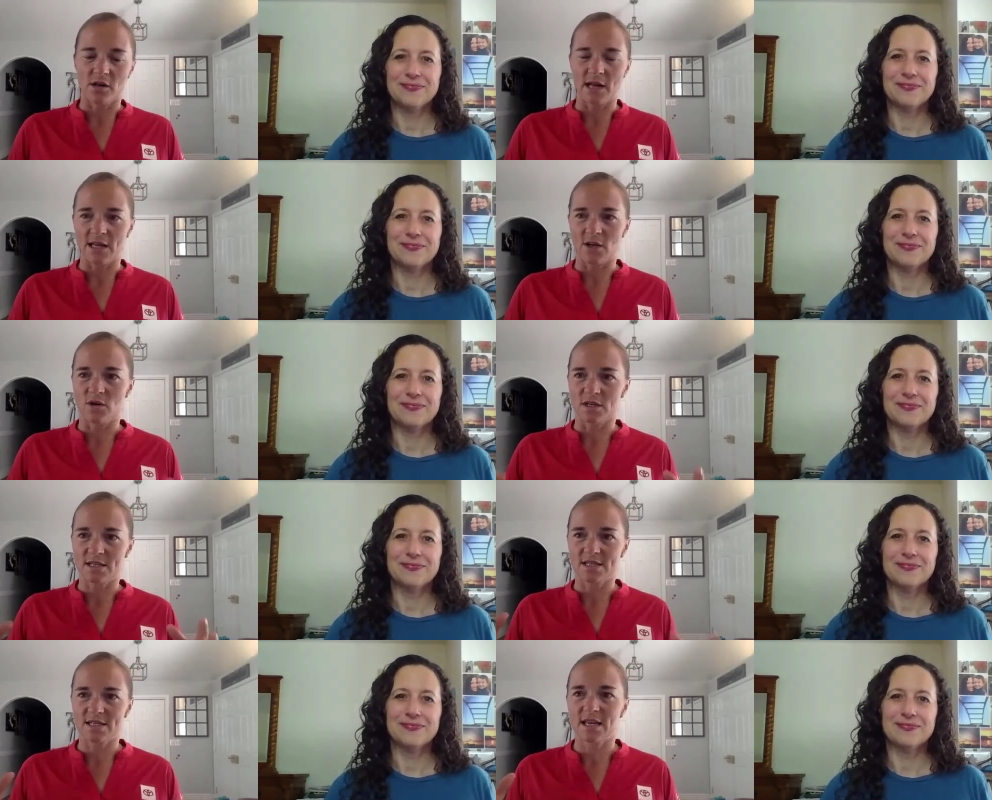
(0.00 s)
Speaker 1: and you
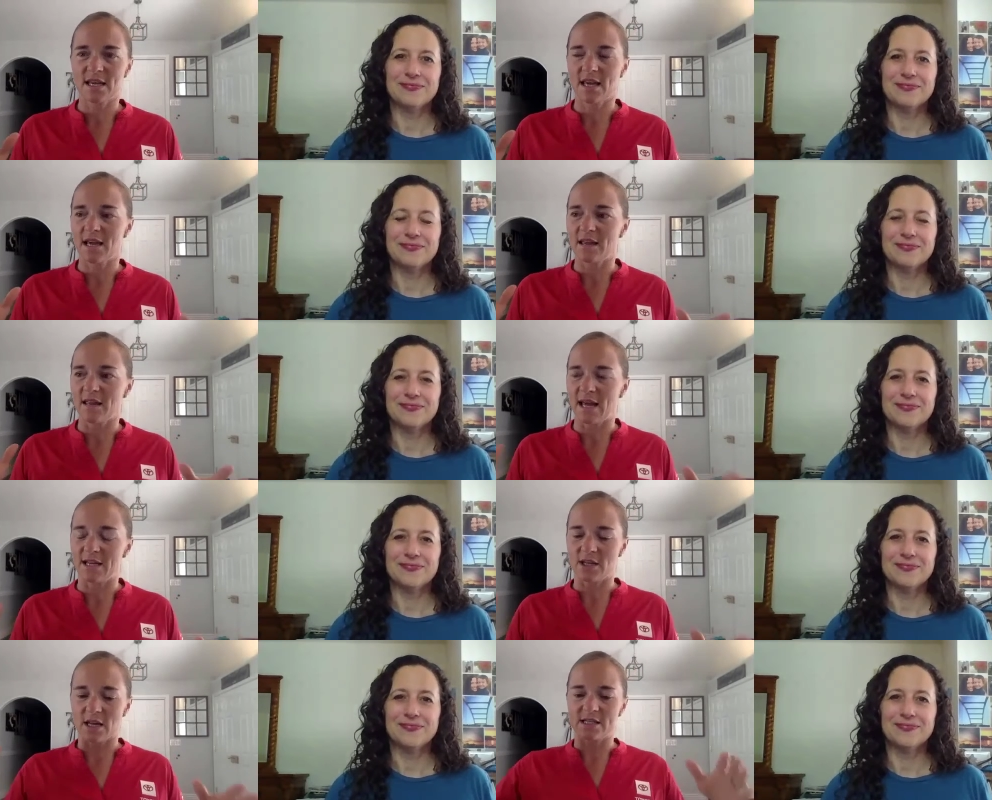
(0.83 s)
just see
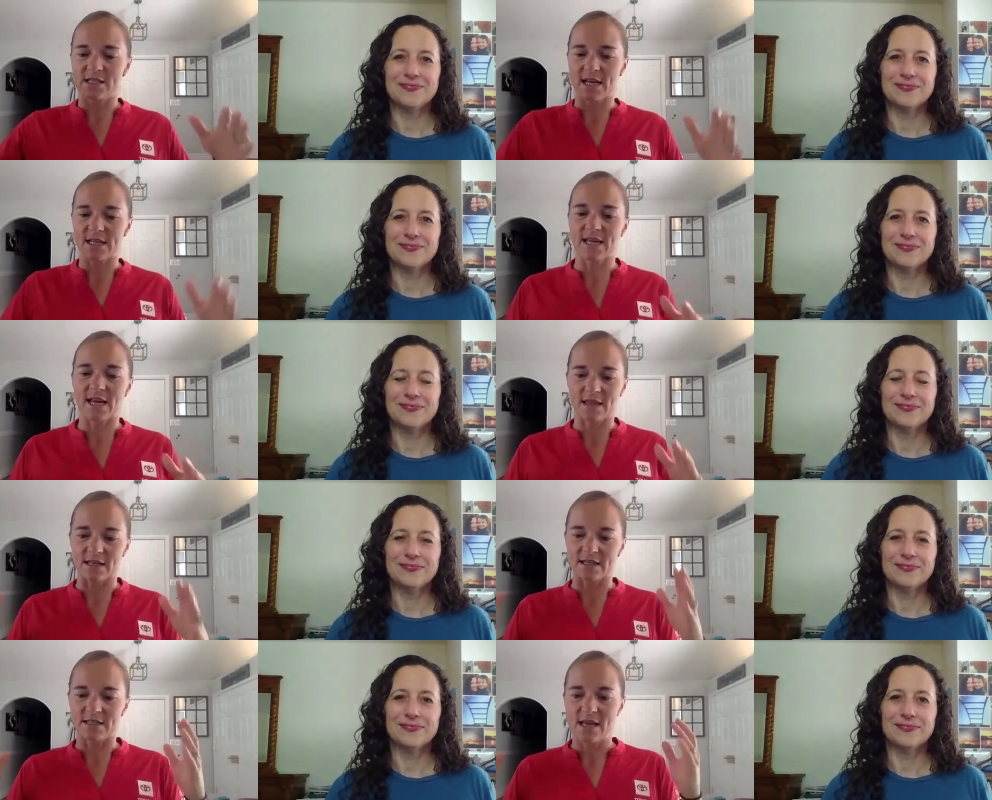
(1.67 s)
it, it's it's like
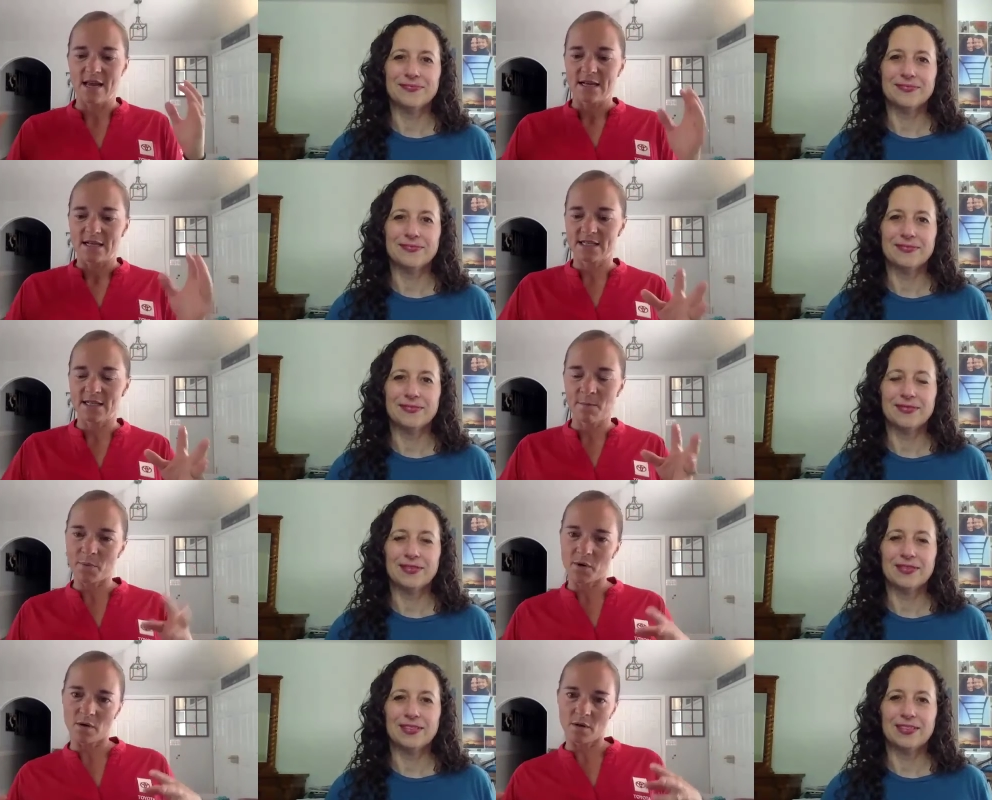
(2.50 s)
this
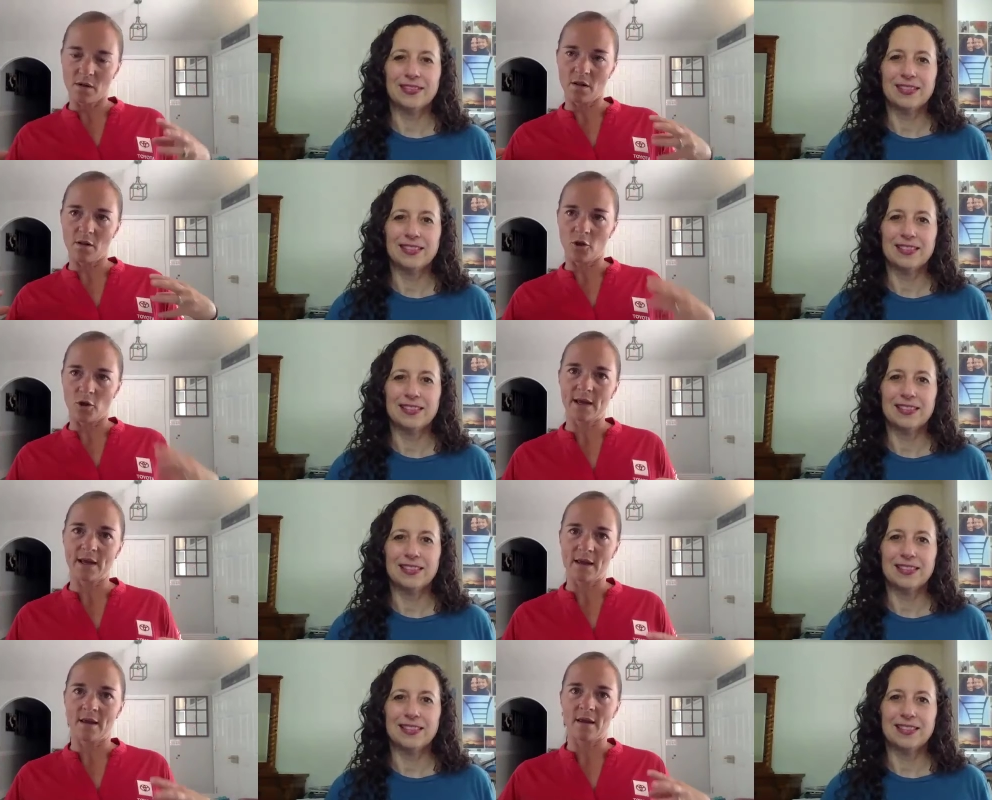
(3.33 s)
simple
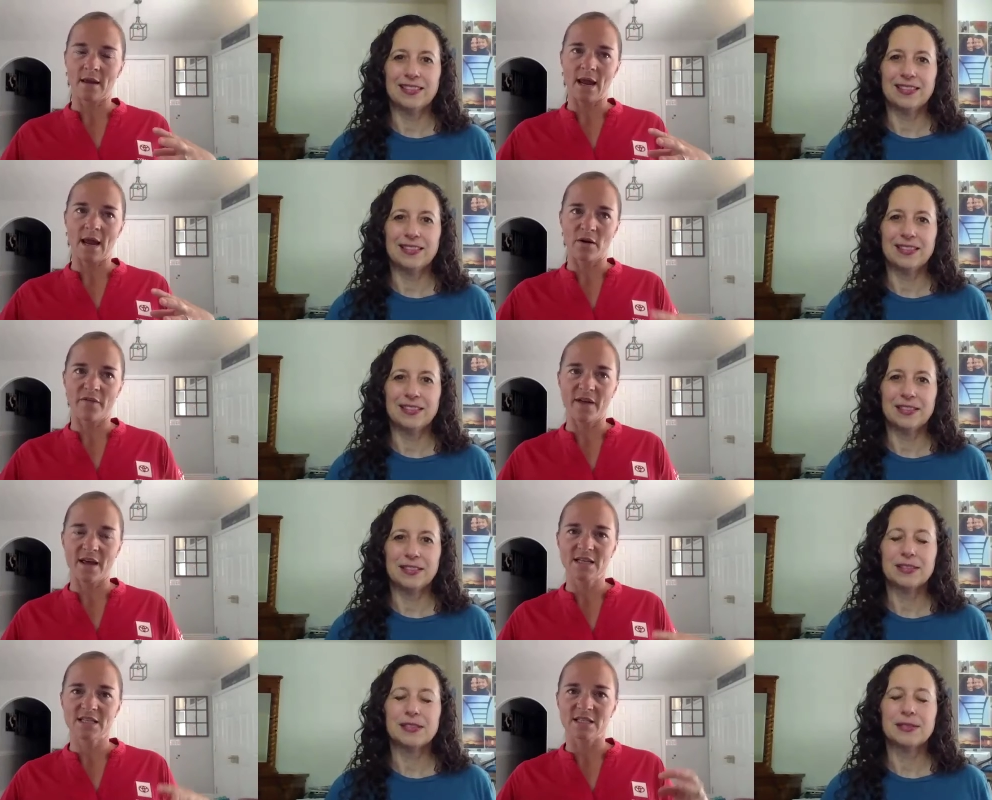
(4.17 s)
looking
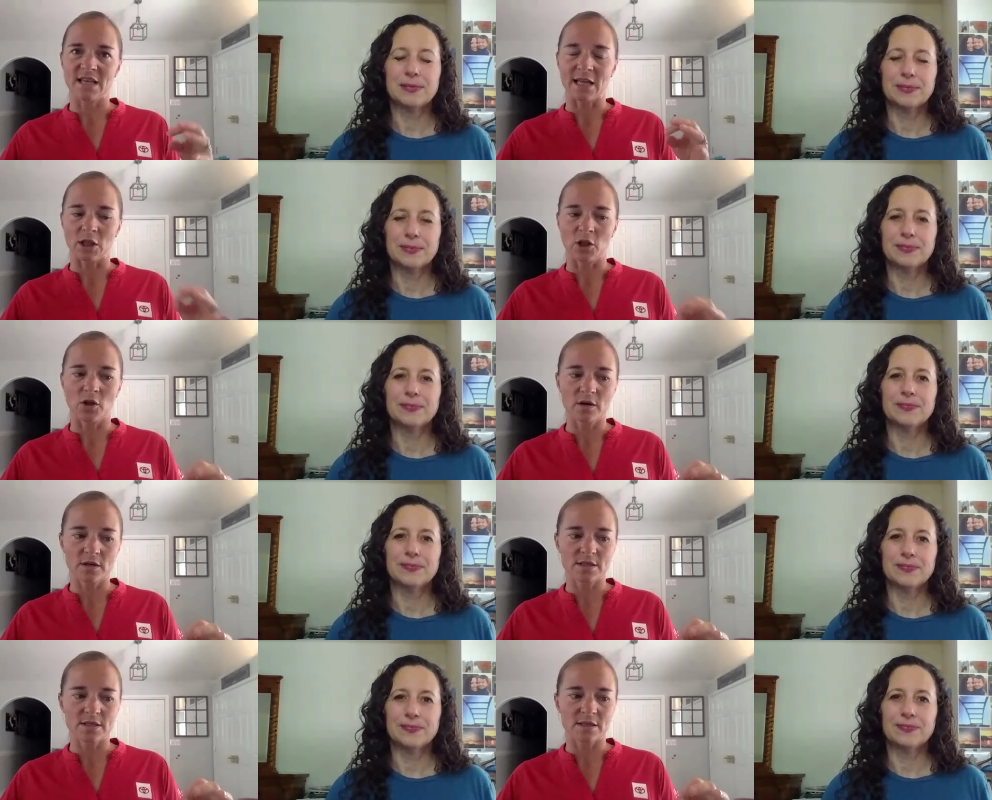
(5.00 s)
interface that
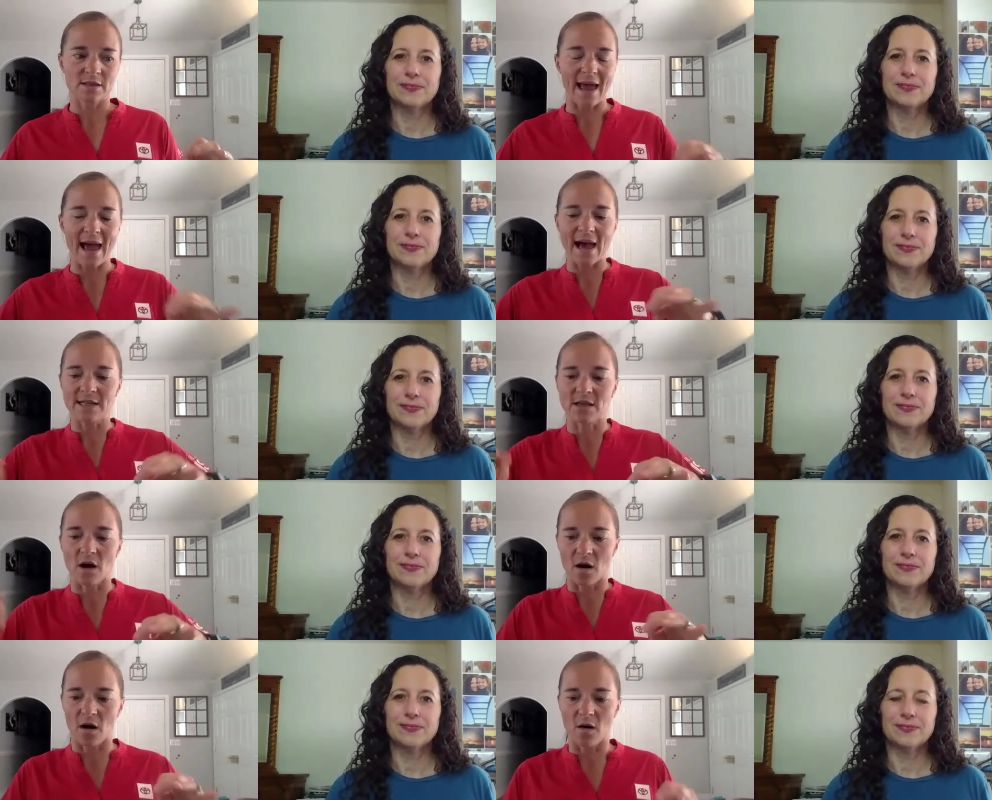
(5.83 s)
looks that has
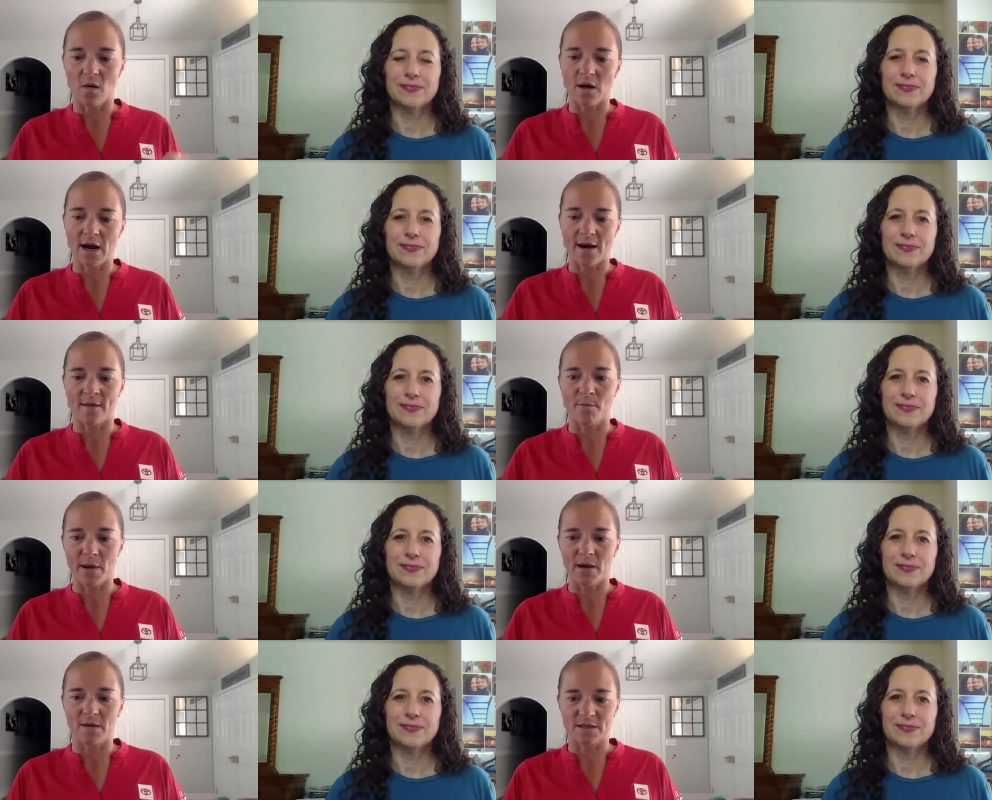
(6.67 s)
all kind of the
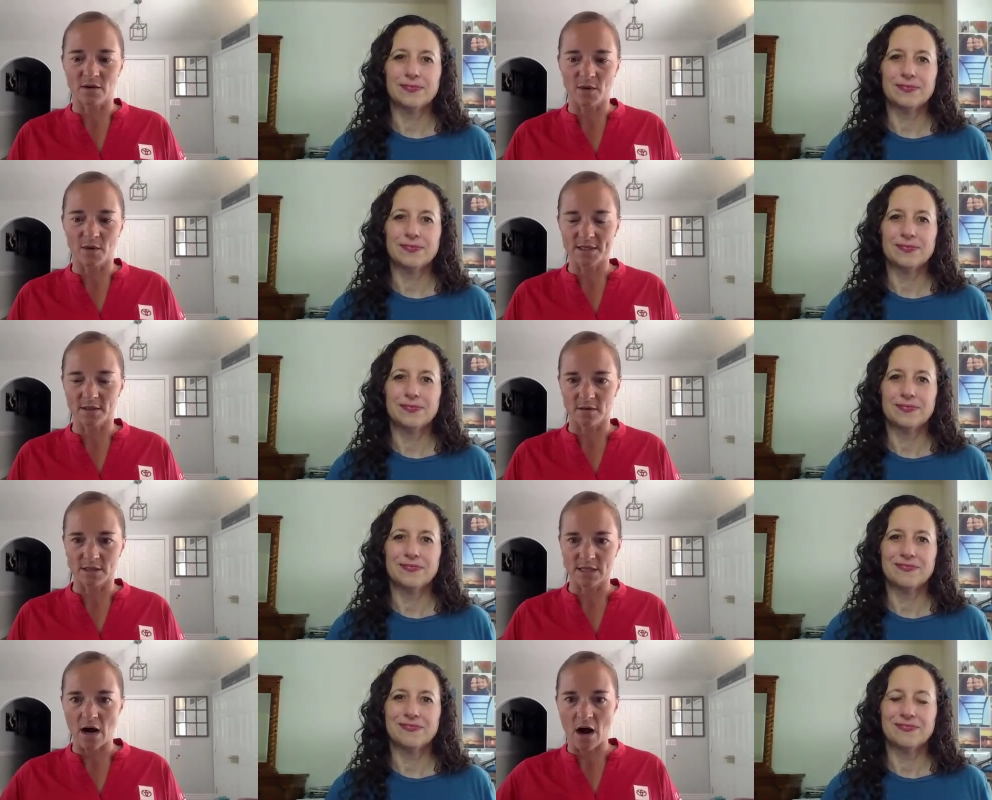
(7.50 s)
bells and
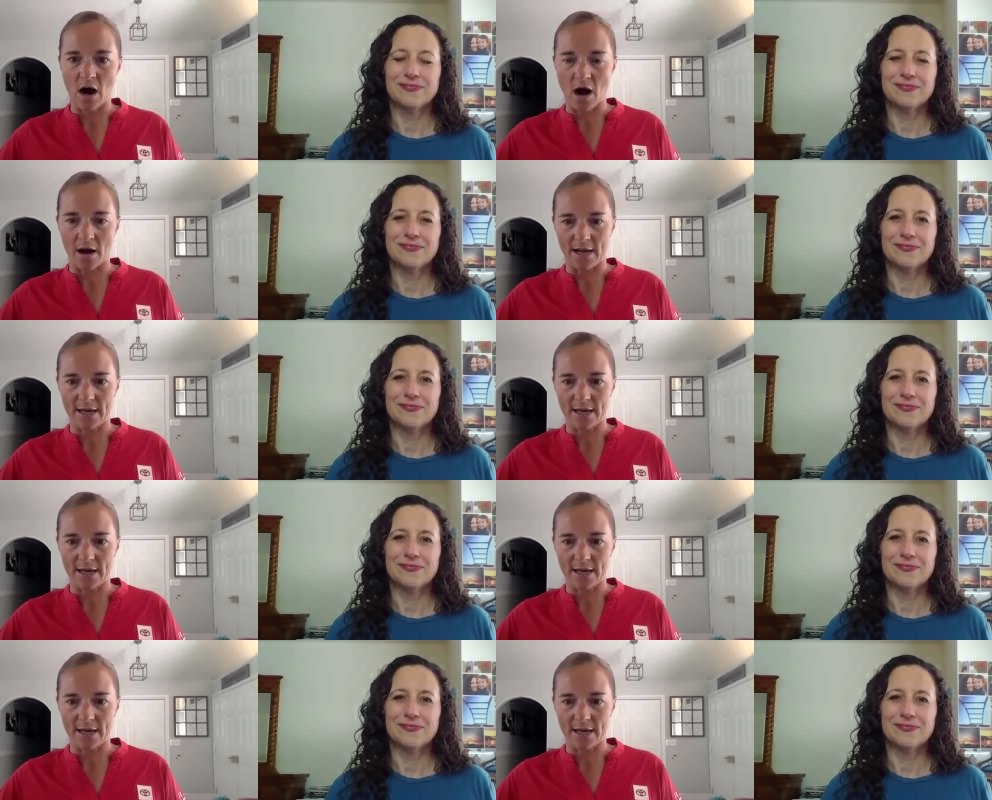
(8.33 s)
whistles on it